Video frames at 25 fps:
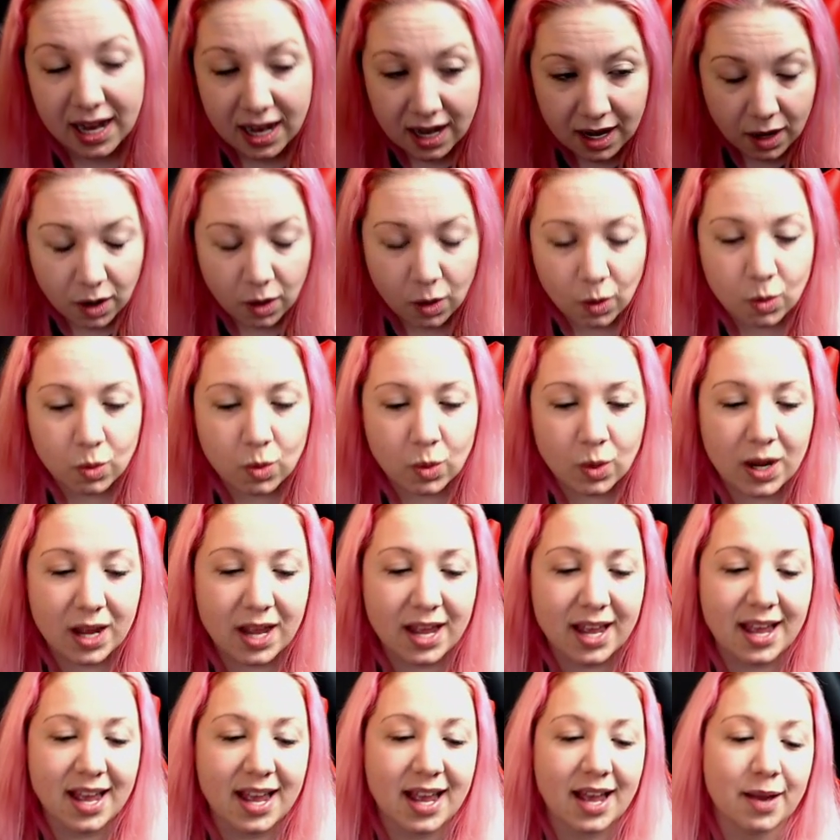now,
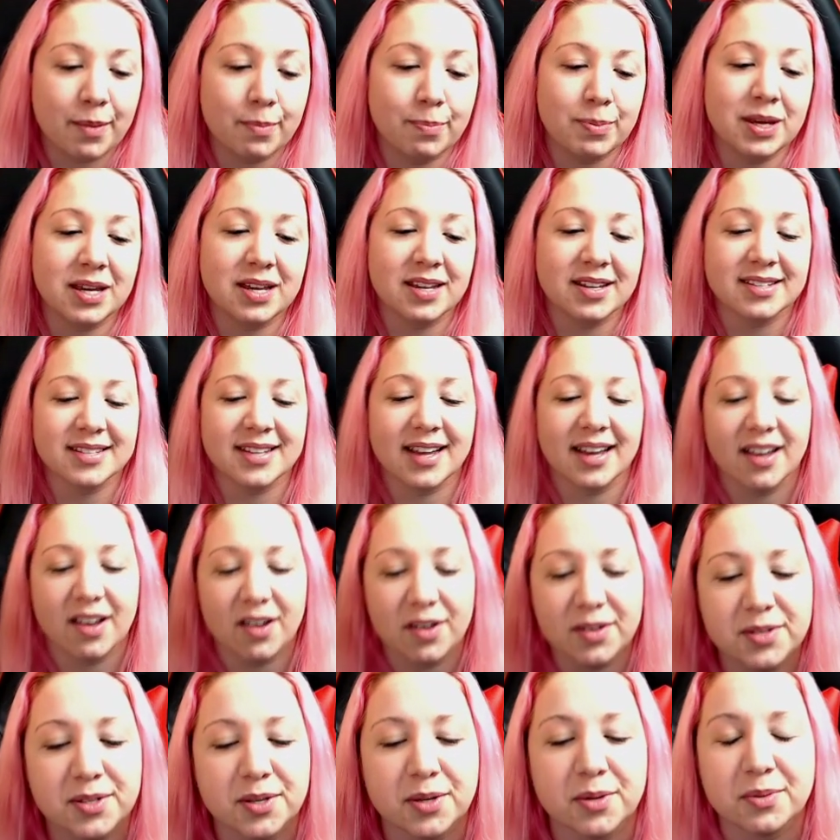because I
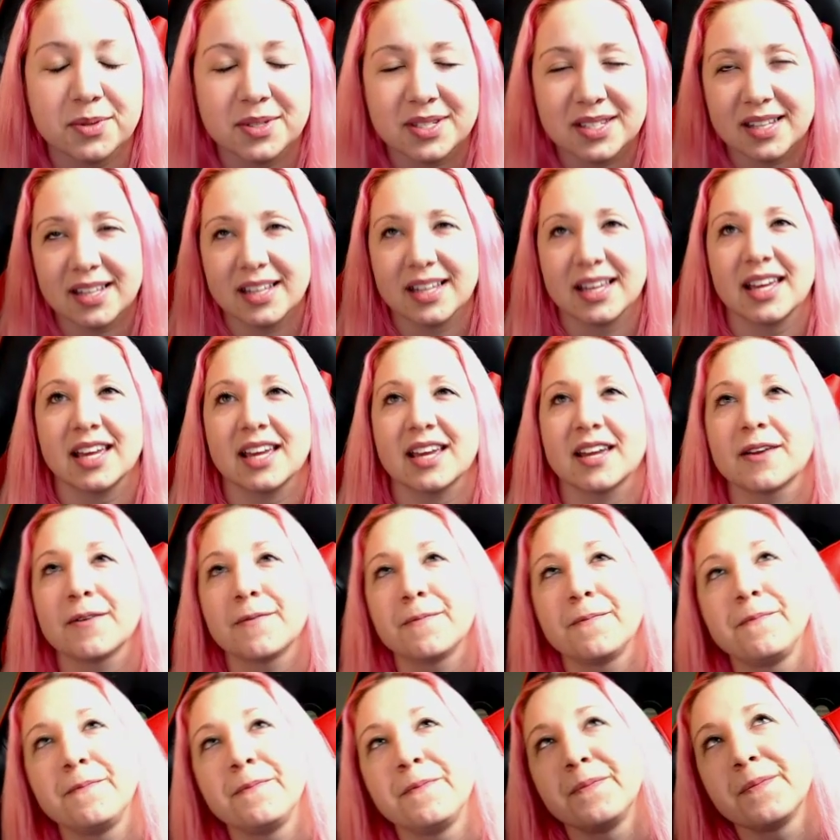also was like,
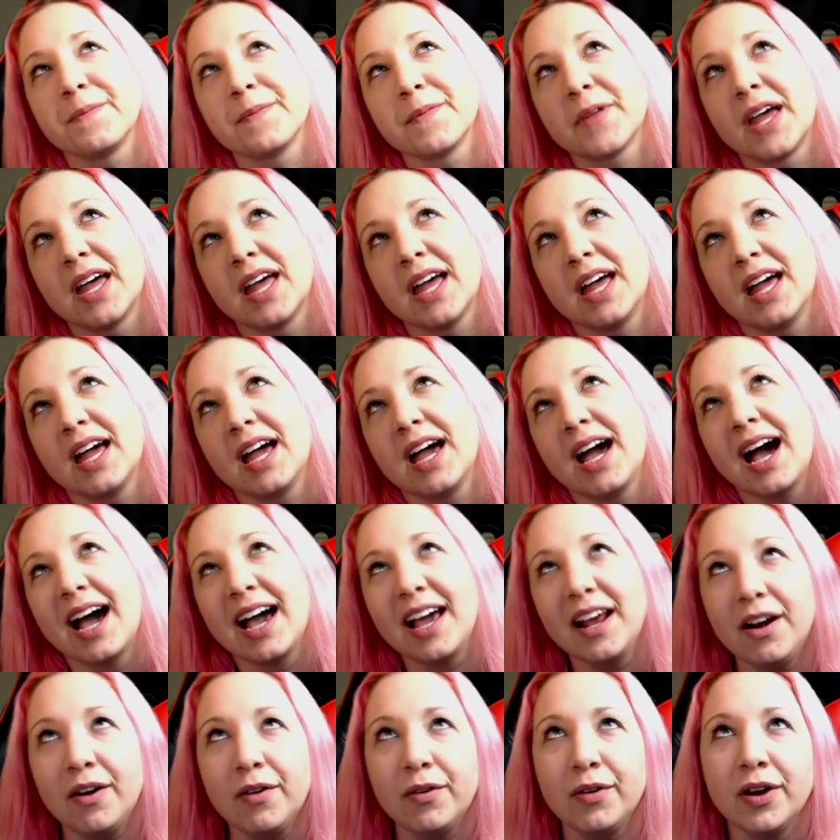
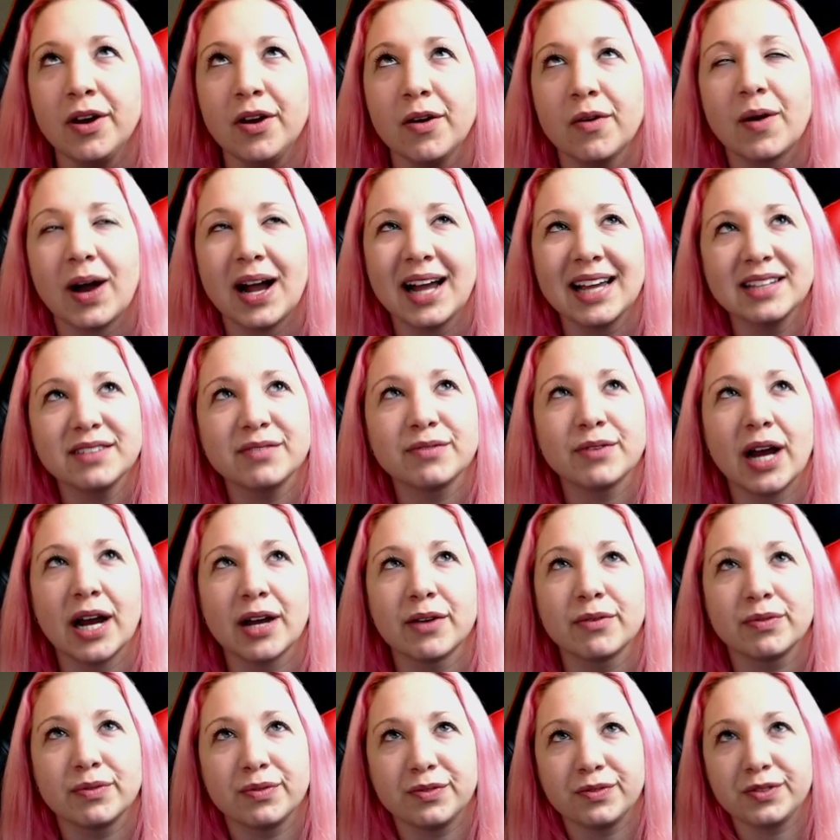I don't know,
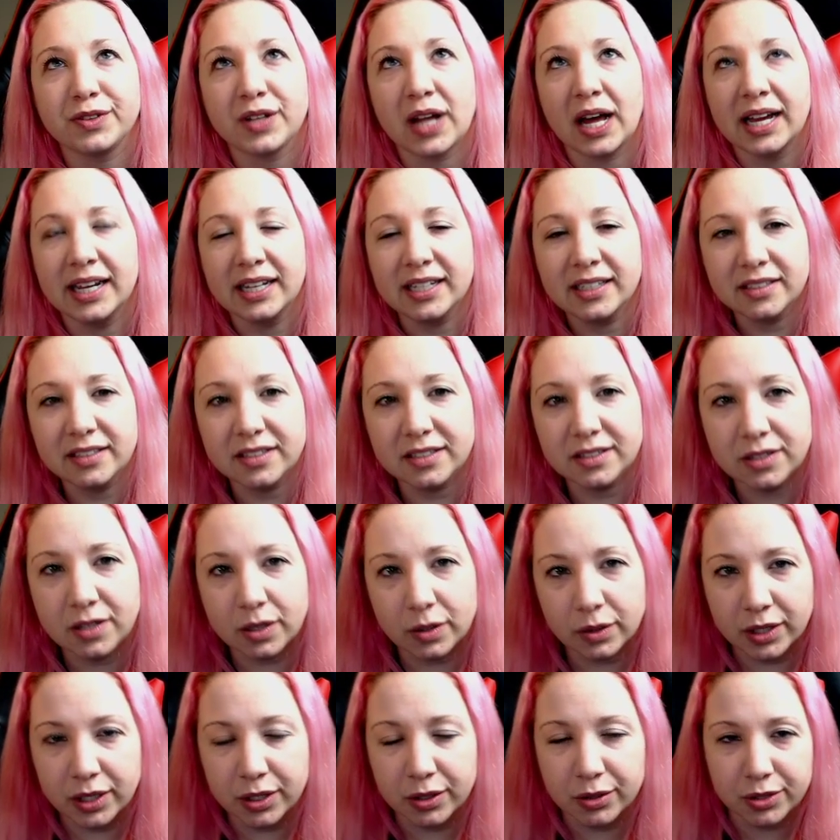I like
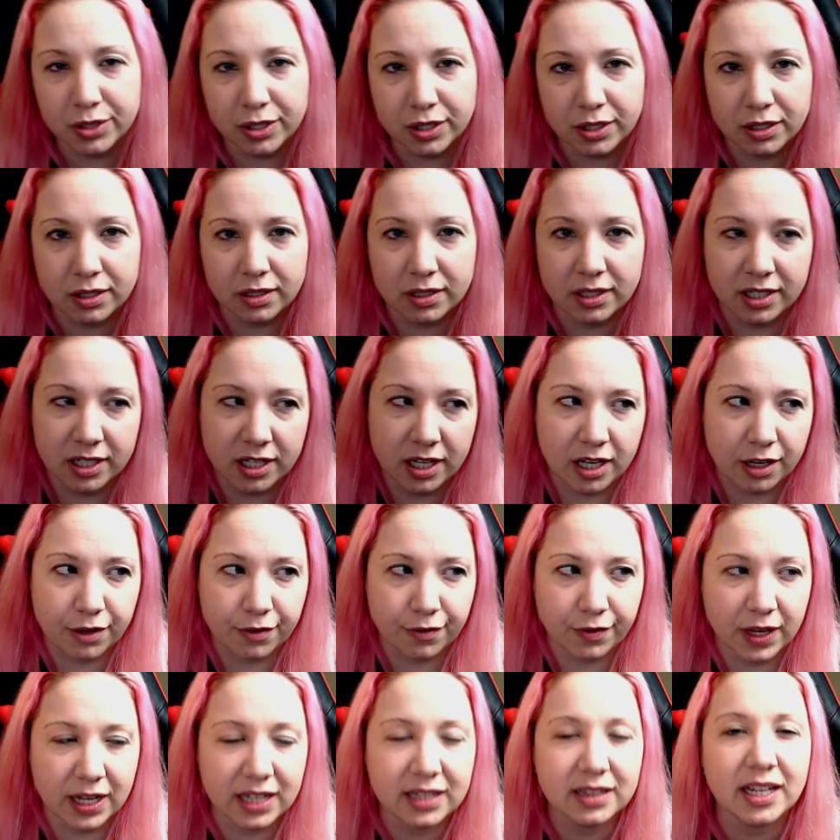Ryusoulger enough.
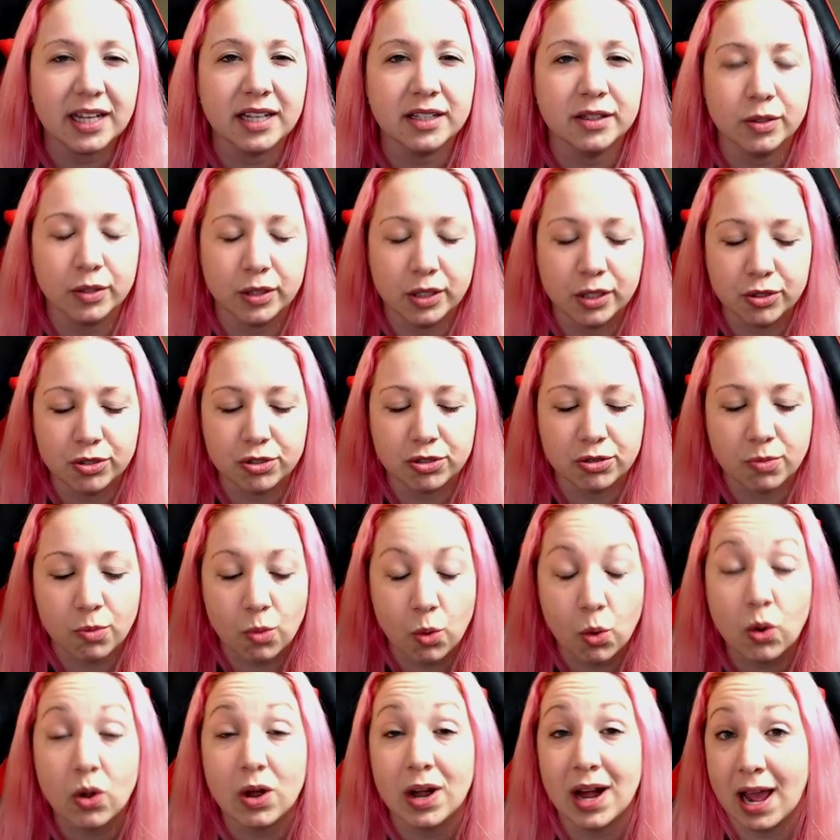I like Ryusoulger
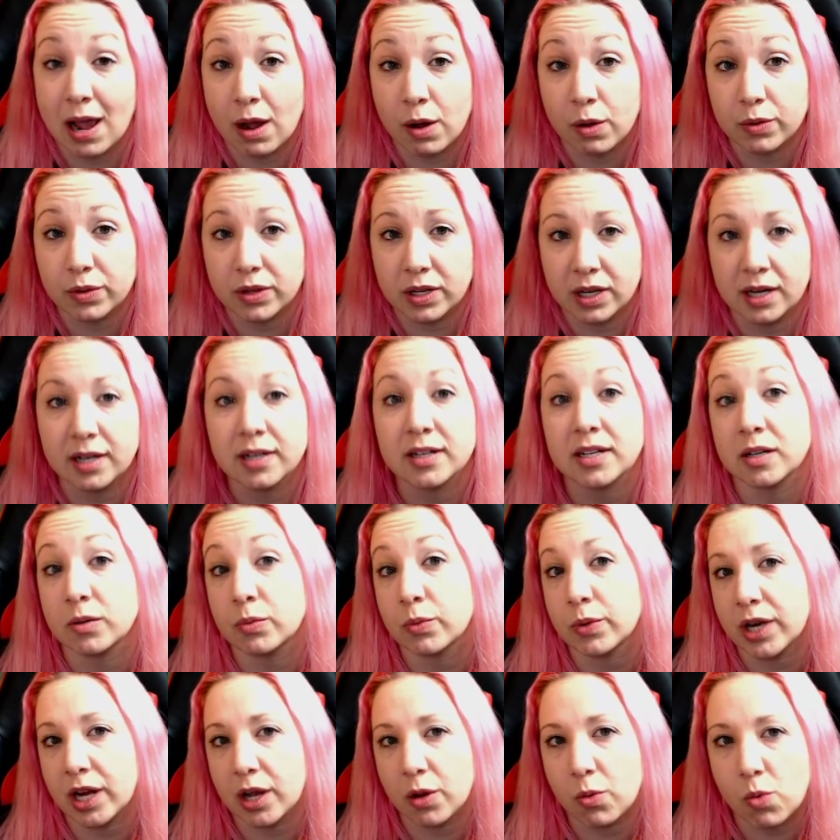more now than I did
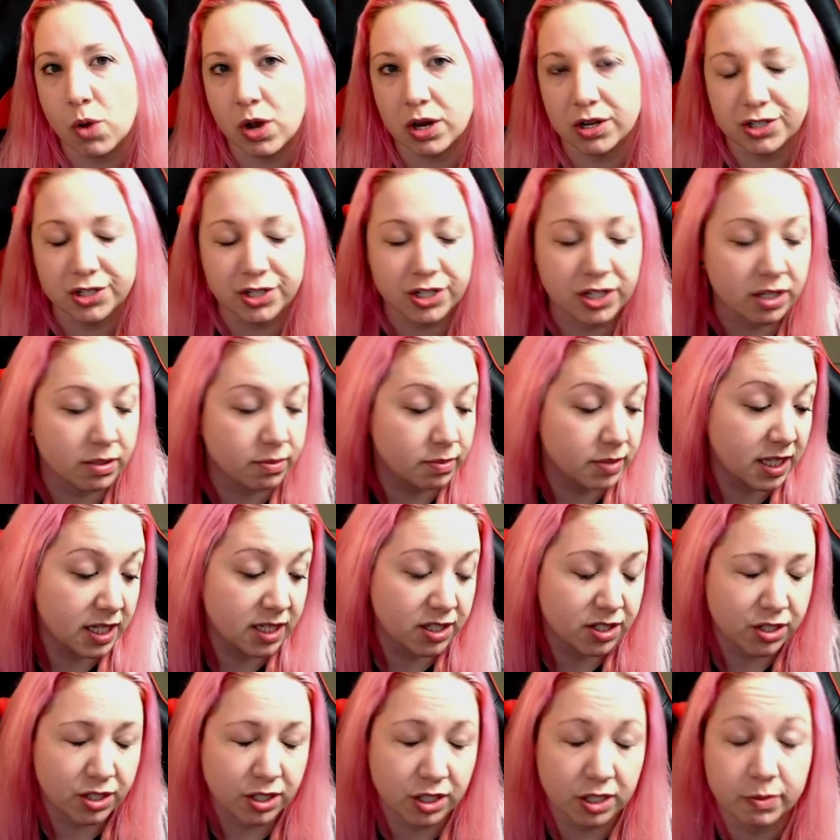when I watched it.
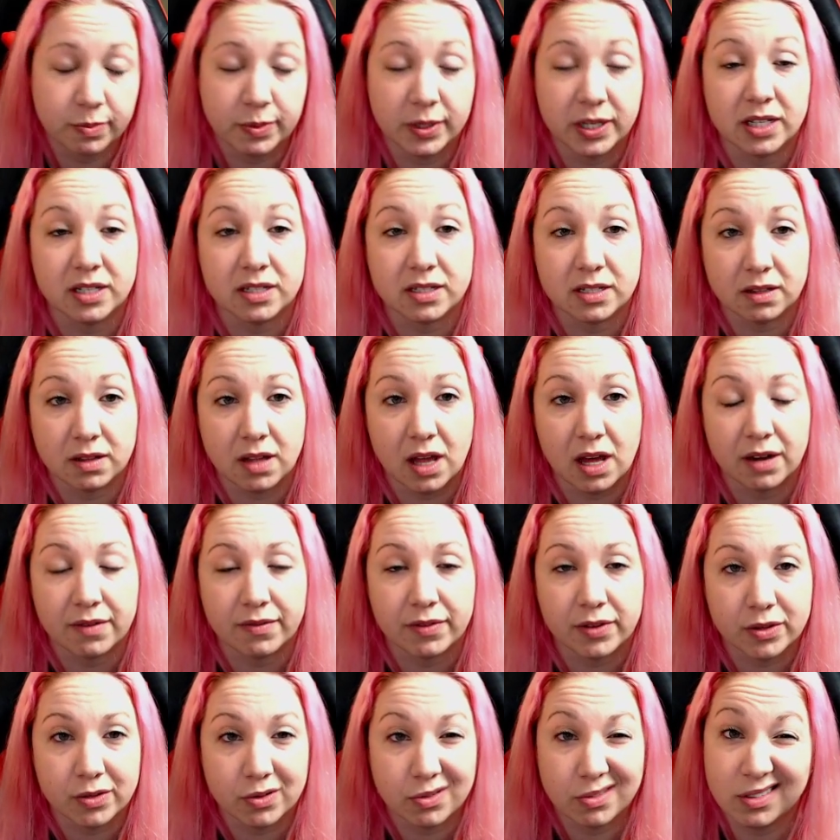That's just because a lot of
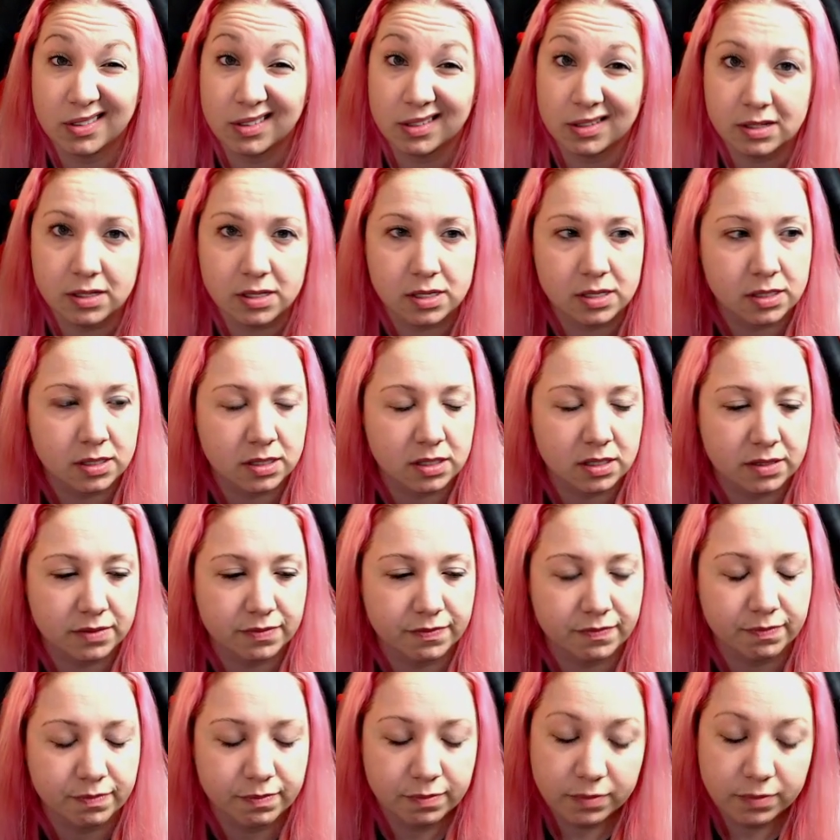other seasons of...